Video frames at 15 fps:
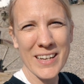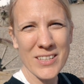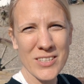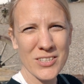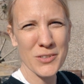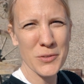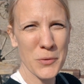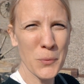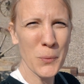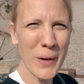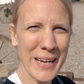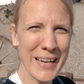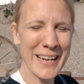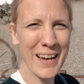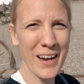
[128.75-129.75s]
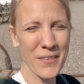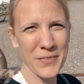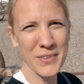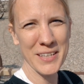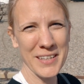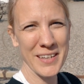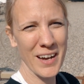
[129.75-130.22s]
So the way of
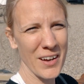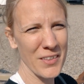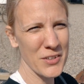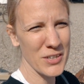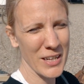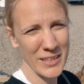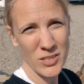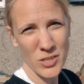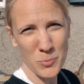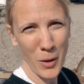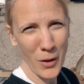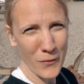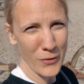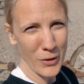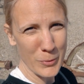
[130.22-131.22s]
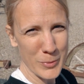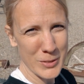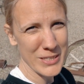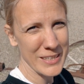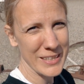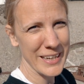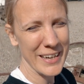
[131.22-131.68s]
the other like small
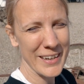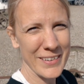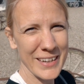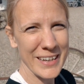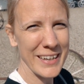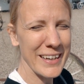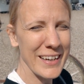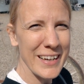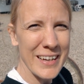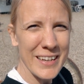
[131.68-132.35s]
farmers in the area